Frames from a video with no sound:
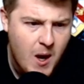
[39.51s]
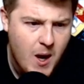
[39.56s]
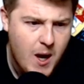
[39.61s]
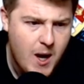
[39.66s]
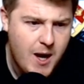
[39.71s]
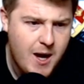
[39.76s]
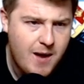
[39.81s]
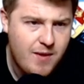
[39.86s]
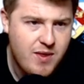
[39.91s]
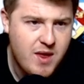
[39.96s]

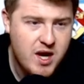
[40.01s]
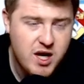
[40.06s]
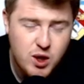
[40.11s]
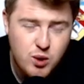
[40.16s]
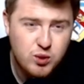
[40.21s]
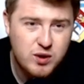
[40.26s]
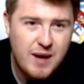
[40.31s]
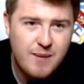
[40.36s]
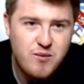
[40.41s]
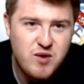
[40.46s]
Uh, the
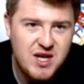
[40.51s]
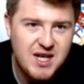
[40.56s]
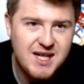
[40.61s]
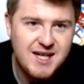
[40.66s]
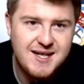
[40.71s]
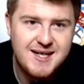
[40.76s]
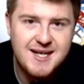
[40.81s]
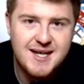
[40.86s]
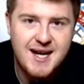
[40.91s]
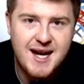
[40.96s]
news I'm reading
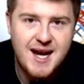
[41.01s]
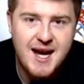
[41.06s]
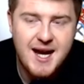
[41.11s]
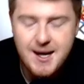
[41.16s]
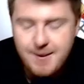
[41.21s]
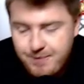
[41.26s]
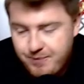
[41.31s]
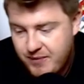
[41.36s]
today,